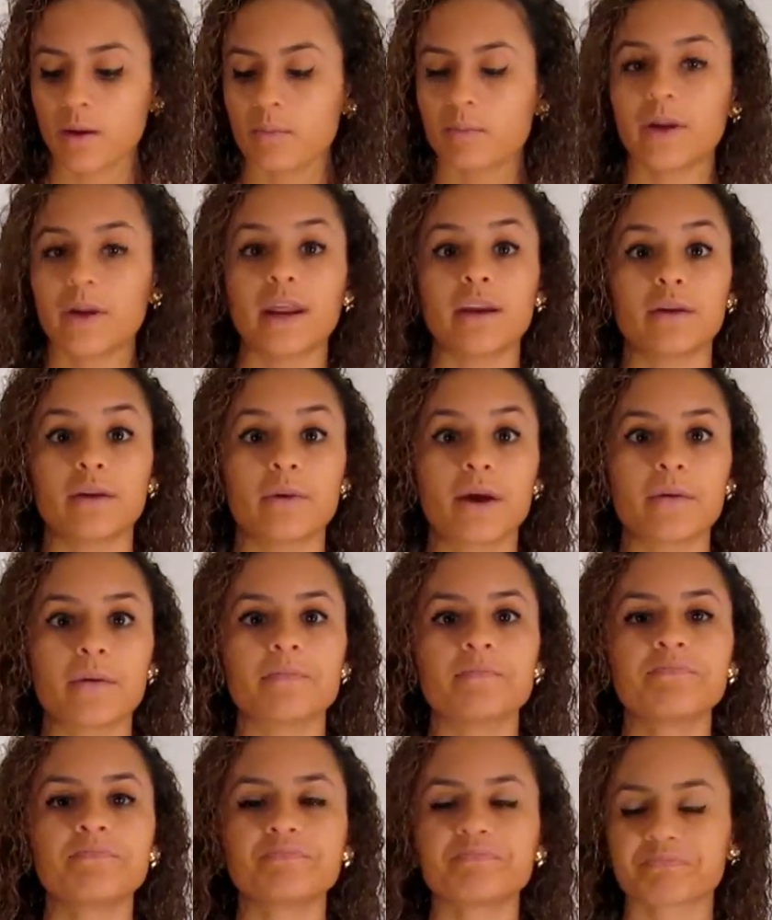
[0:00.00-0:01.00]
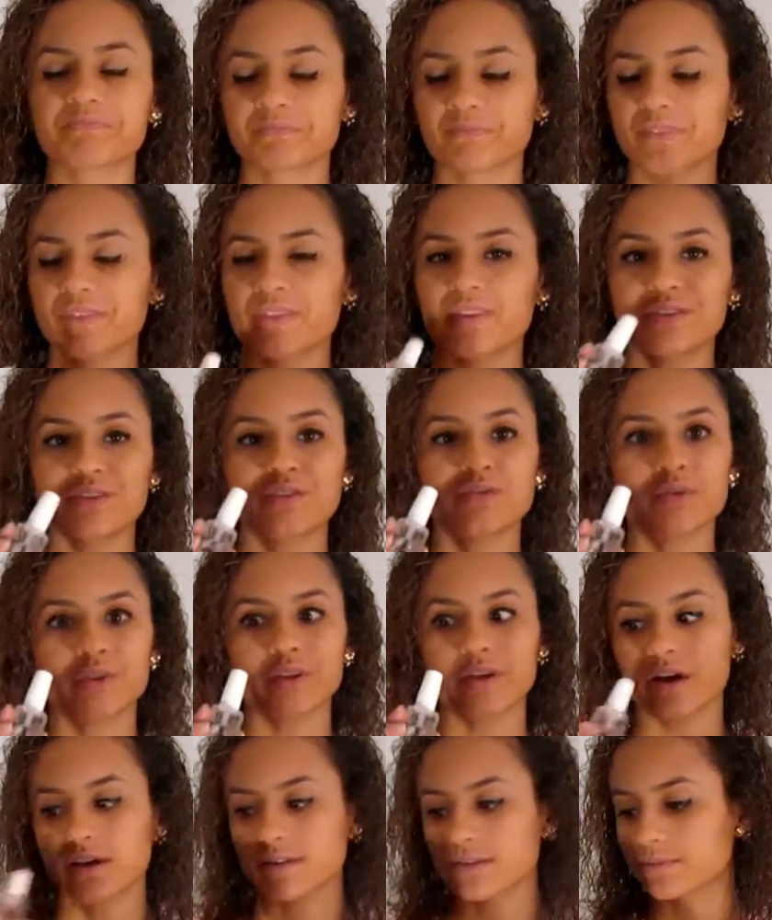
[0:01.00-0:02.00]
But anyway, this is
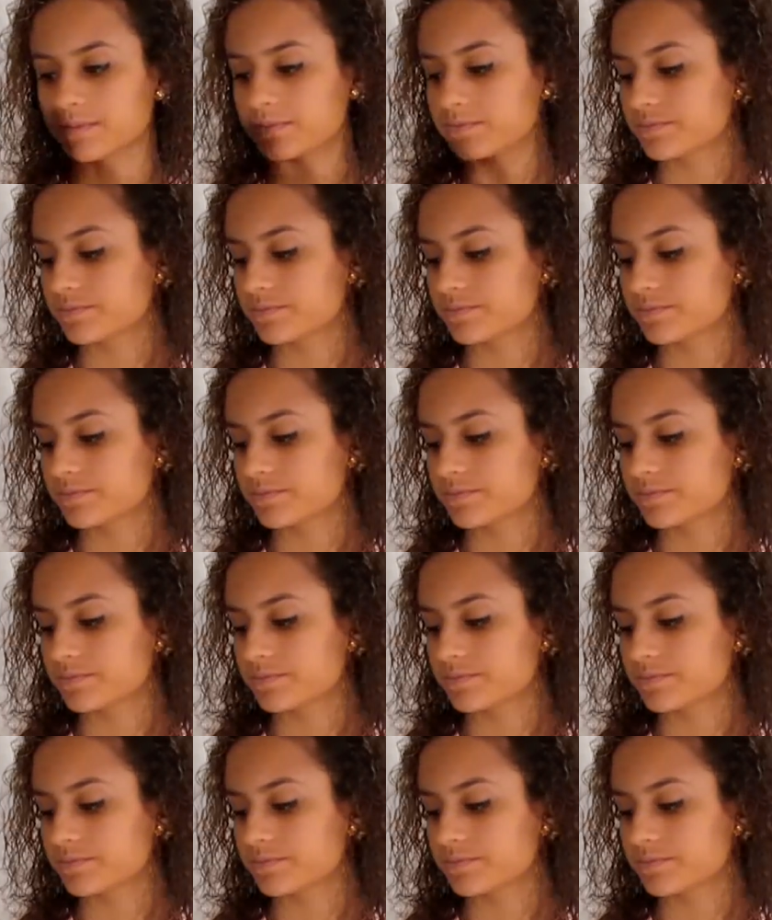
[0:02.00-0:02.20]
really awesome.